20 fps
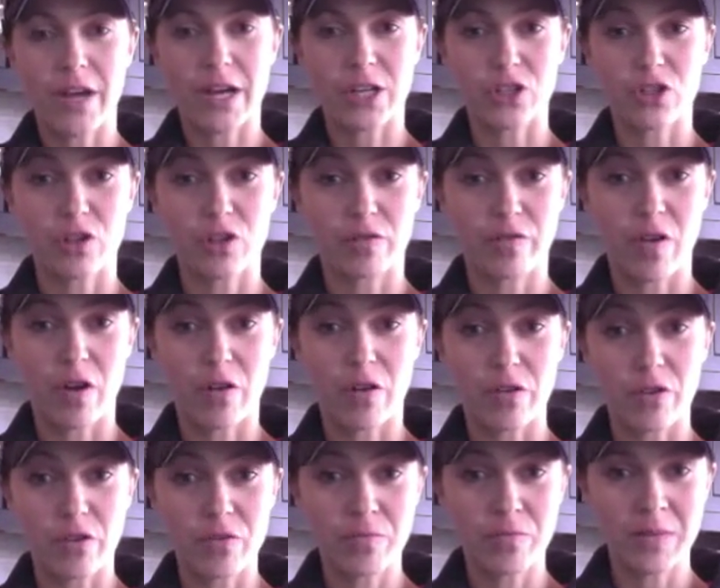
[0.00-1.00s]
extra
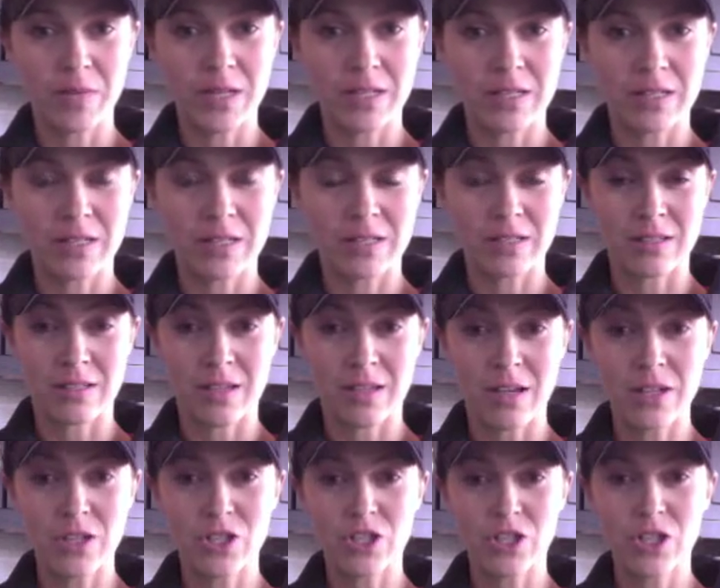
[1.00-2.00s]
volume and
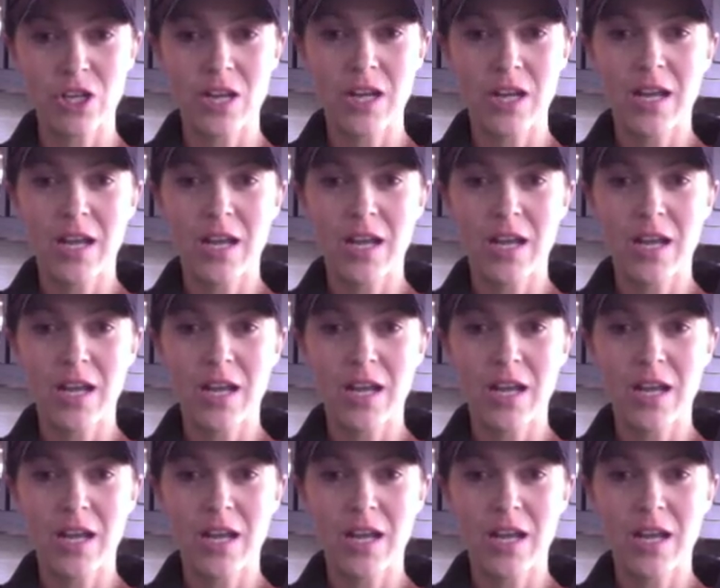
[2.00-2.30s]
such.